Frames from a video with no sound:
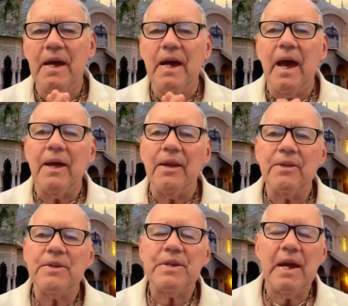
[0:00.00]
And at the
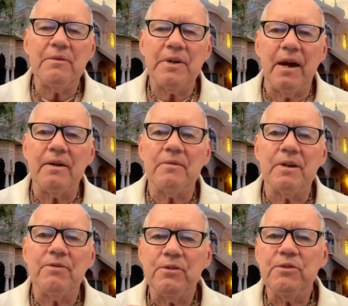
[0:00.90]
same time,
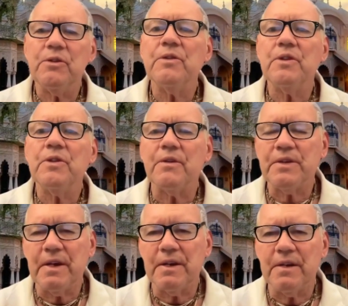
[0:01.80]
if you do those
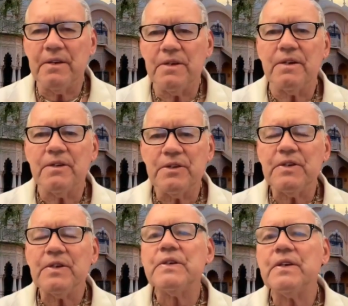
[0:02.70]
things
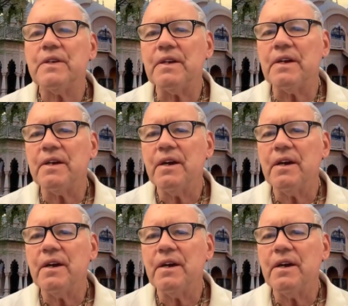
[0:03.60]
consistently